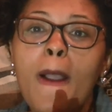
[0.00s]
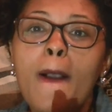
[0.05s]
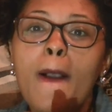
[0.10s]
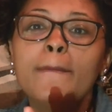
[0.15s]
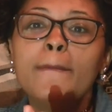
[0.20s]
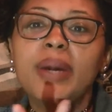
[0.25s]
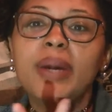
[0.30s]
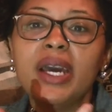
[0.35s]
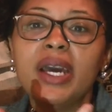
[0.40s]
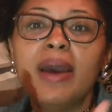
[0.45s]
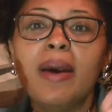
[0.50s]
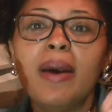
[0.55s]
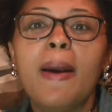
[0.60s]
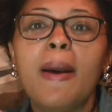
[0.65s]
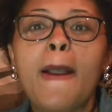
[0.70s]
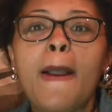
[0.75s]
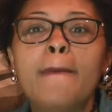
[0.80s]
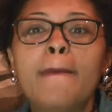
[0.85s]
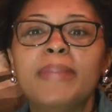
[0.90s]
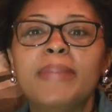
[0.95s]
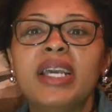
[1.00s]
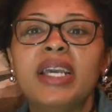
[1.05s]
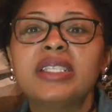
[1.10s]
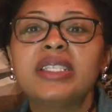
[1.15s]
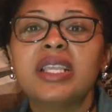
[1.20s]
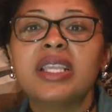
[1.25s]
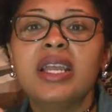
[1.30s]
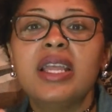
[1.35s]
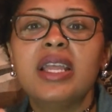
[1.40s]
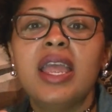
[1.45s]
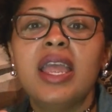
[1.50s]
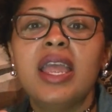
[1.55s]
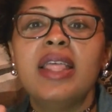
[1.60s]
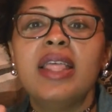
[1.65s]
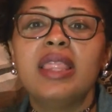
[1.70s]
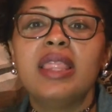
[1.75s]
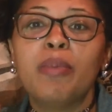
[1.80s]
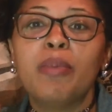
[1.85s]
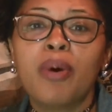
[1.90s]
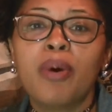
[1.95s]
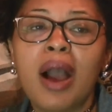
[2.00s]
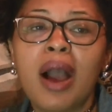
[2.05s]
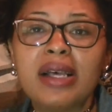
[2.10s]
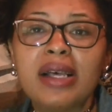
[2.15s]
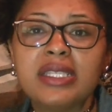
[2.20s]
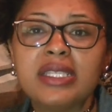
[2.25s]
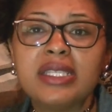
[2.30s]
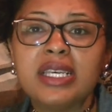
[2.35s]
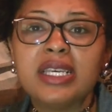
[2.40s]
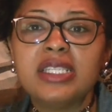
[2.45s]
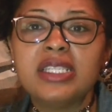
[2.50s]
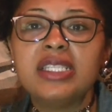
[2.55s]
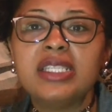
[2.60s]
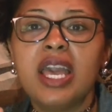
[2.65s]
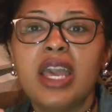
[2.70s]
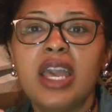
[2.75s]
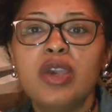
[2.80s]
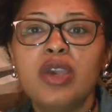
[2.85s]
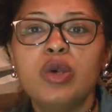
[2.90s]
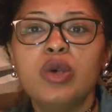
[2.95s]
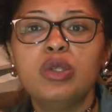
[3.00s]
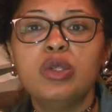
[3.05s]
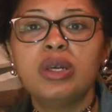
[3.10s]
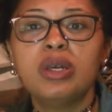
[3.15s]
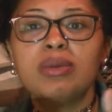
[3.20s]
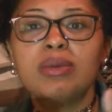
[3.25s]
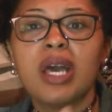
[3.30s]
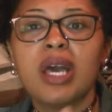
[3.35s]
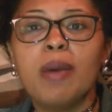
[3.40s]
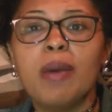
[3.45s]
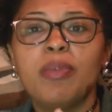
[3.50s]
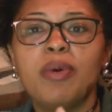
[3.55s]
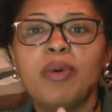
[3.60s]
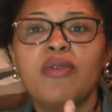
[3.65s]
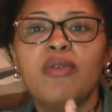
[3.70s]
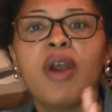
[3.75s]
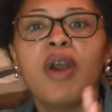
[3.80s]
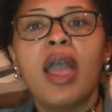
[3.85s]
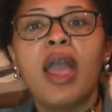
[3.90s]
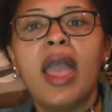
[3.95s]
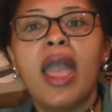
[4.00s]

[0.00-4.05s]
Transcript: But basically, in the process, they use some type of